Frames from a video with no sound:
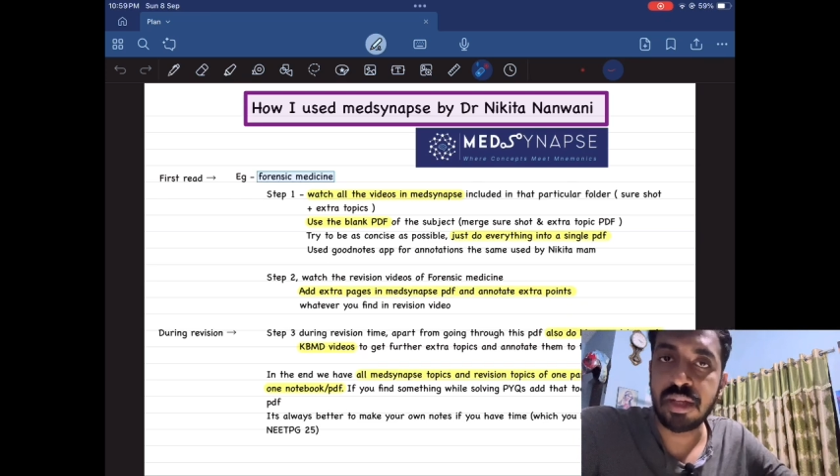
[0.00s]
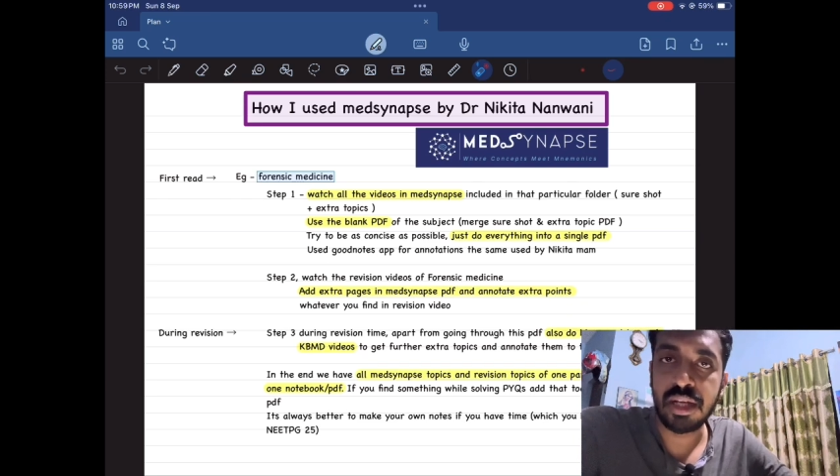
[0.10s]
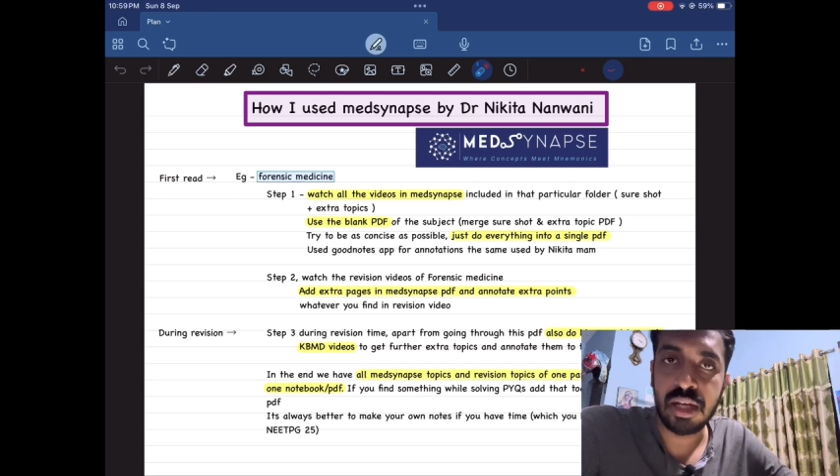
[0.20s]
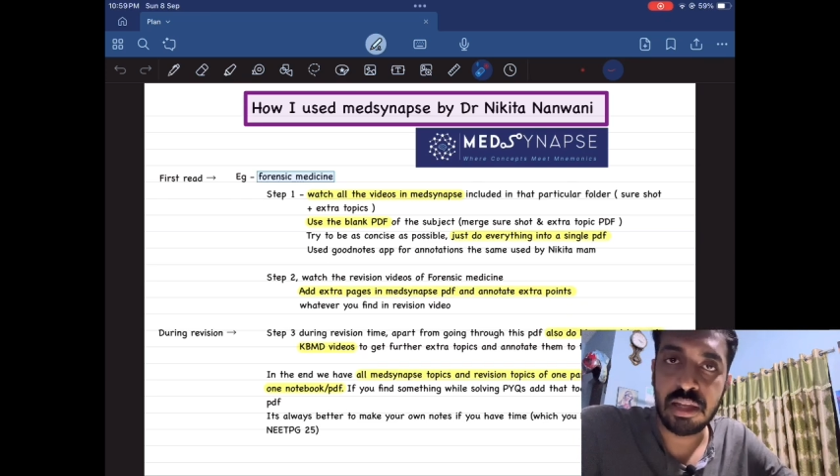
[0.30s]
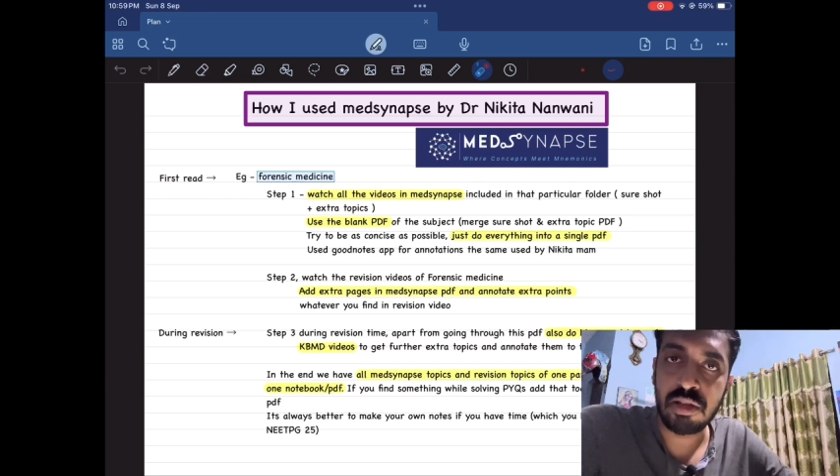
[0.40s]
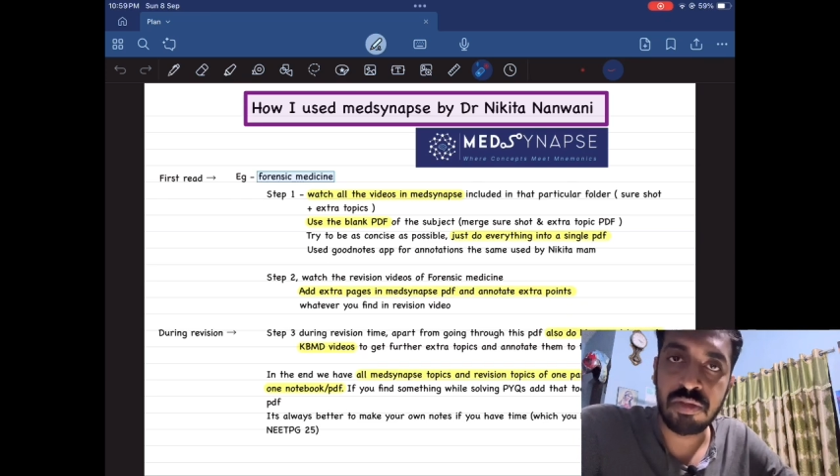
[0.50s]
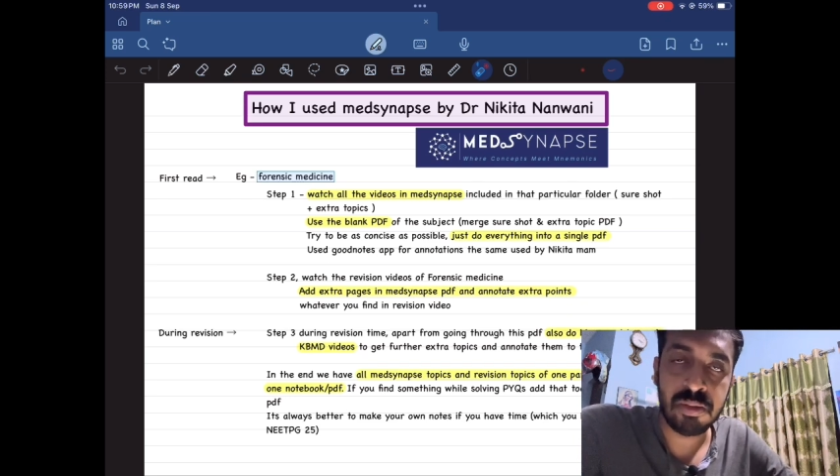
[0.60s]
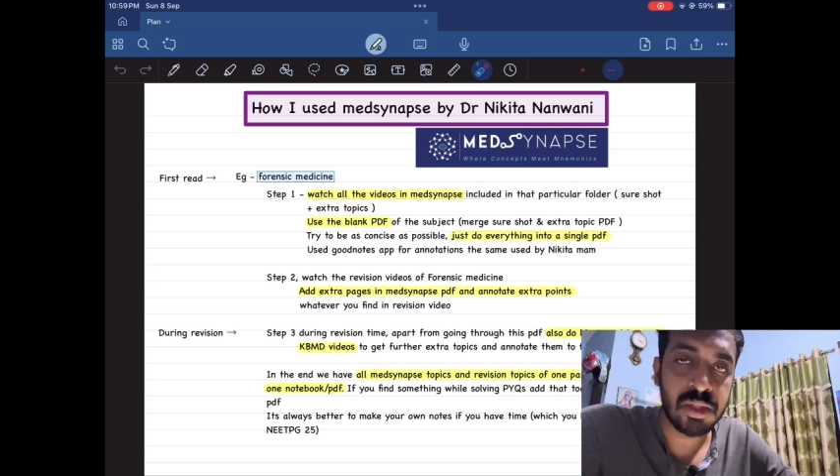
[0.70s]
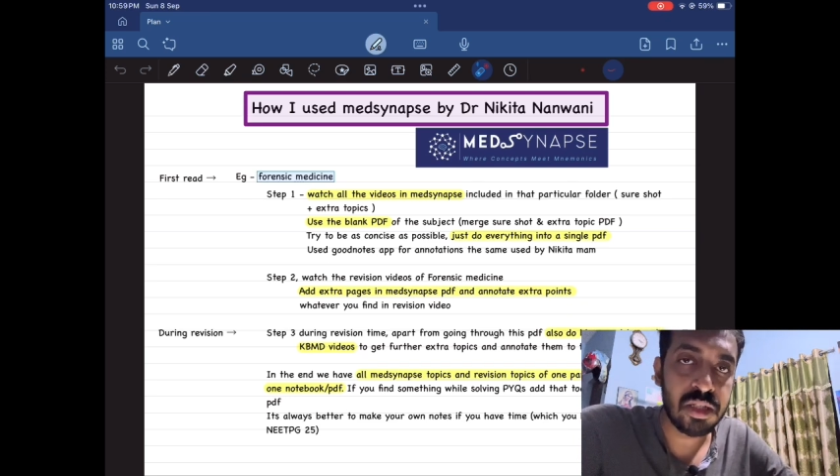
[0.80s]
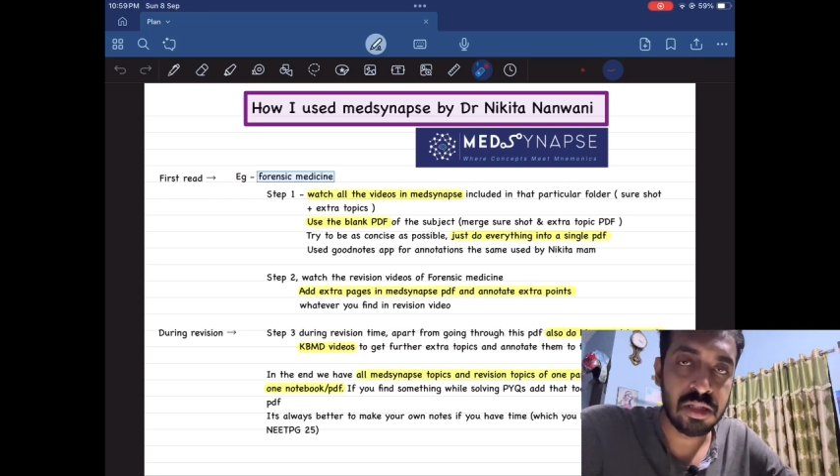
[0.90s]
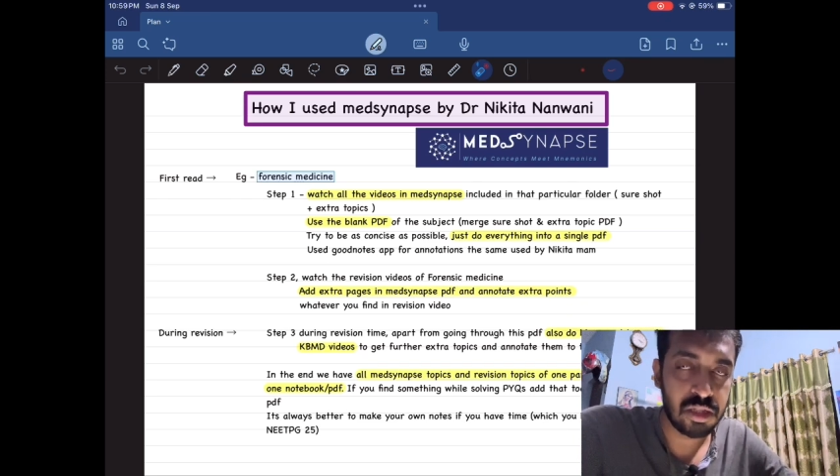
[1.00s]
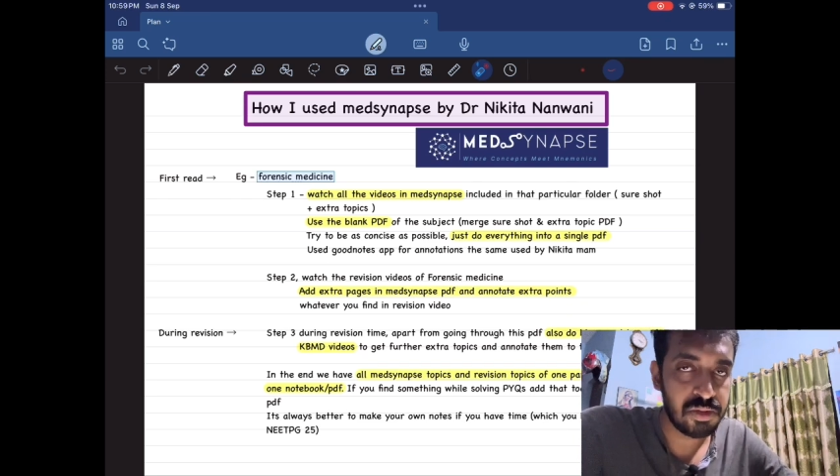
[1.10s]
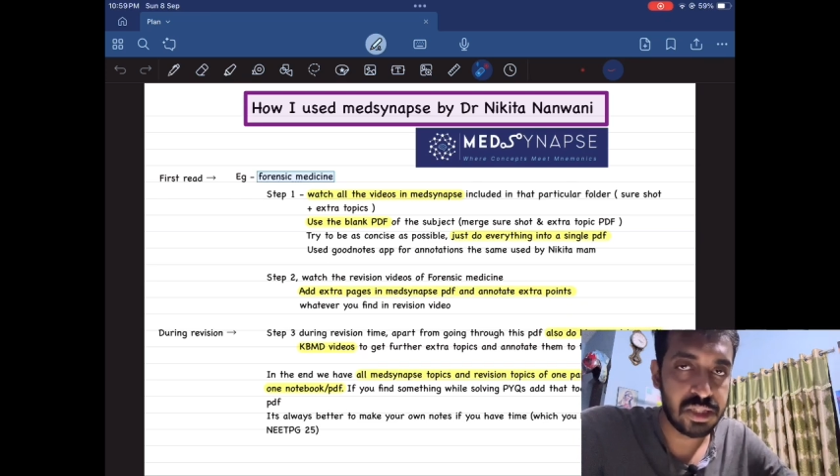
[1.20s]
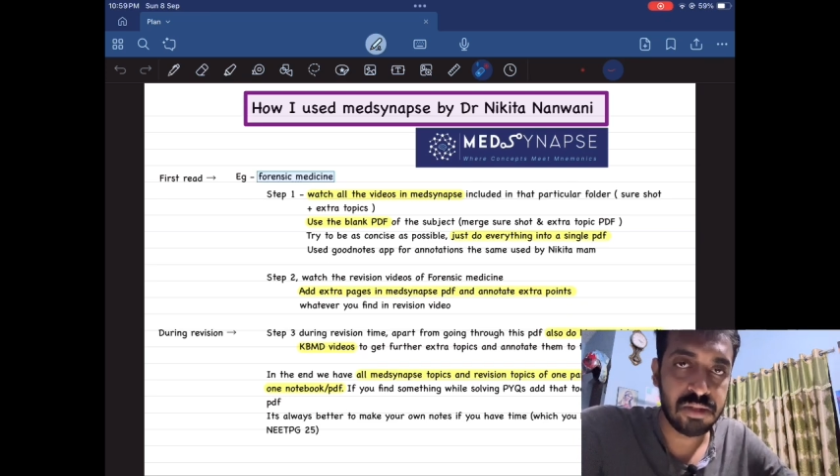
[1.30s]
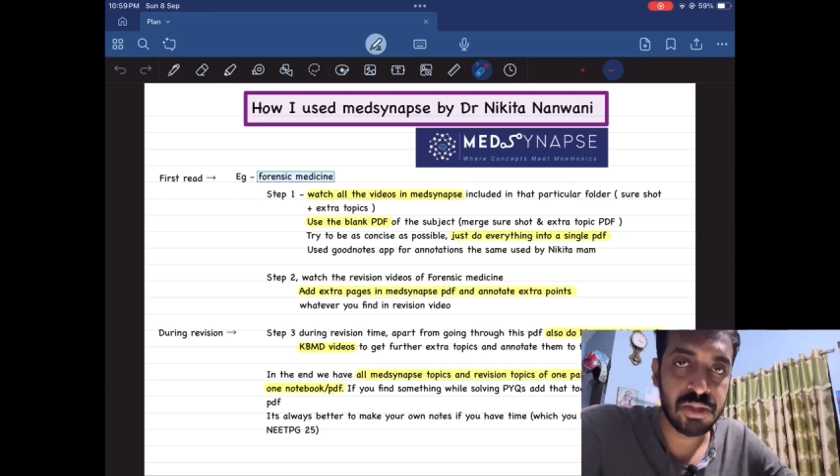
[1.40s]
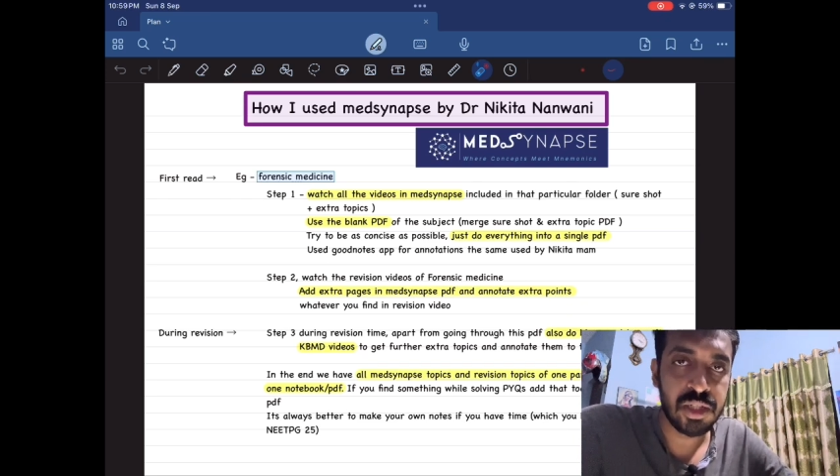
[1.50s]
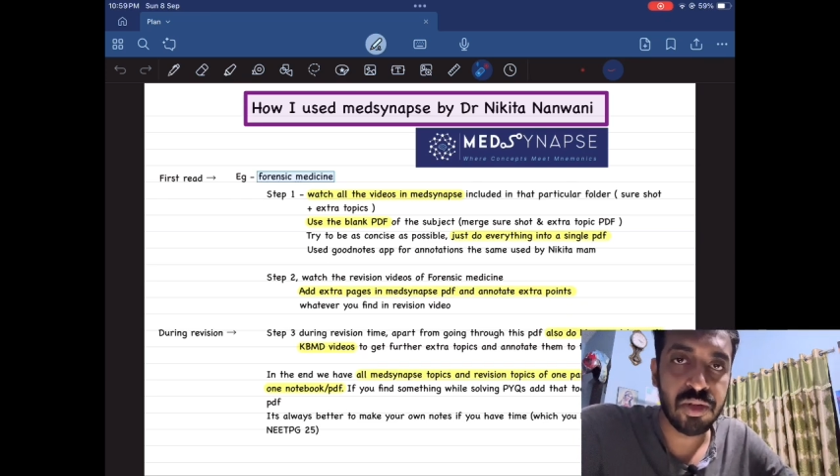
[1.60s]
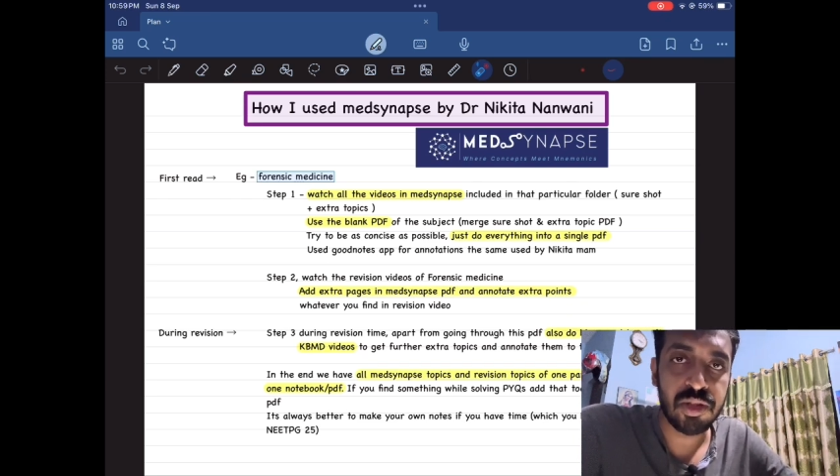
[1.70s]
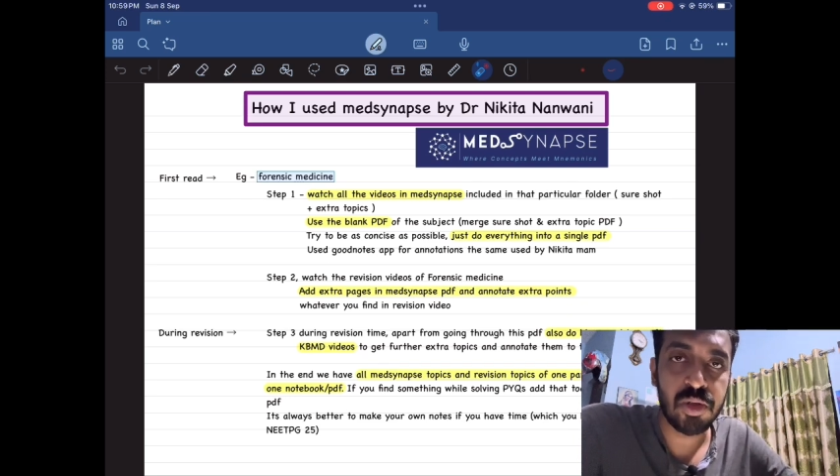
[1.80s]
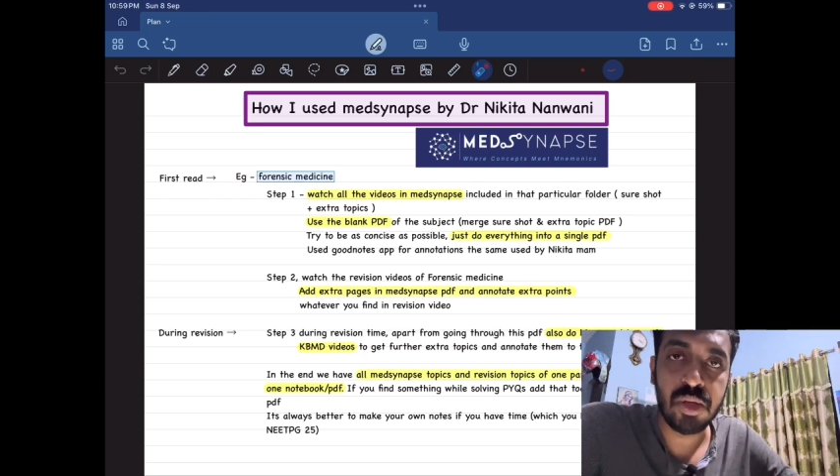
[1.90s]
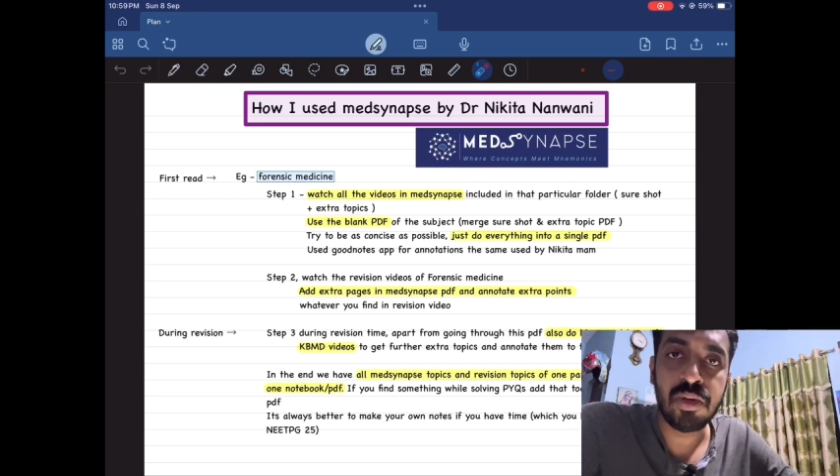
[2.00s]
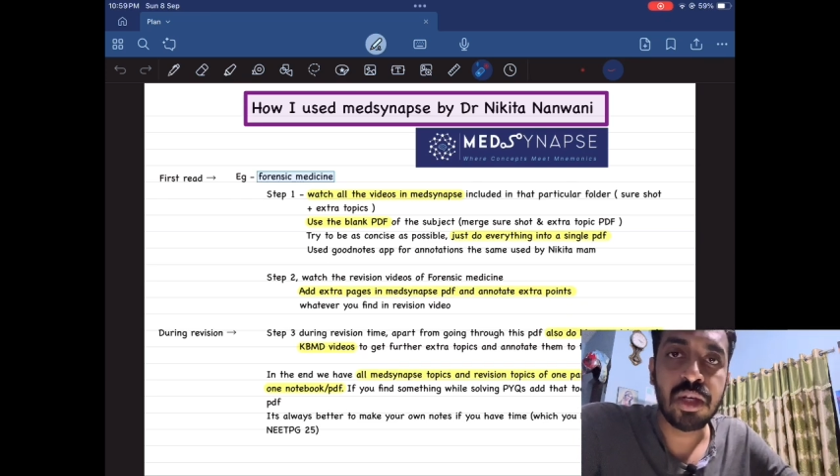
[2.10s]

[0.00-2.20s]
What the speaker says: and also from the revision videos, you have